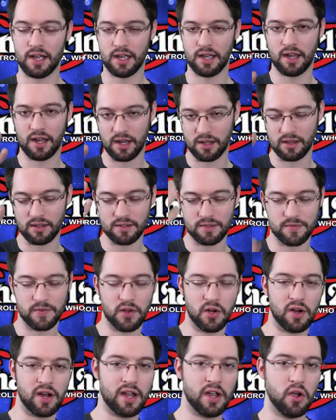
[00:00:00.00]
I at least
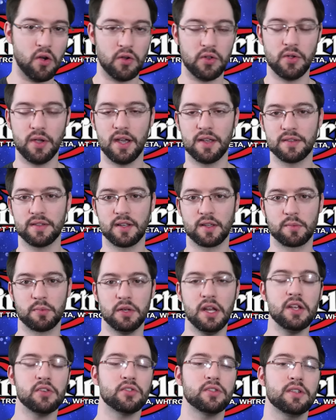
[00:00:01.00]
figure I owe you guys an
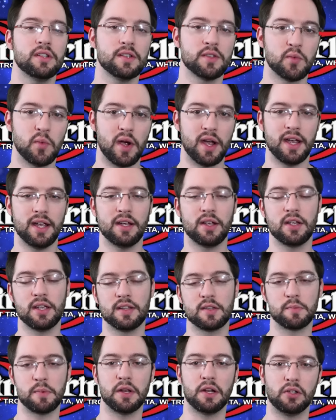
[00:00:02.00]
explanation, as why
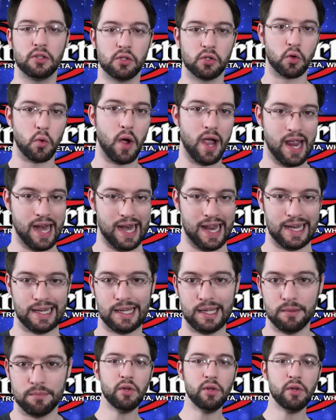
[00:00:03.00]
it's been a little quiet lately.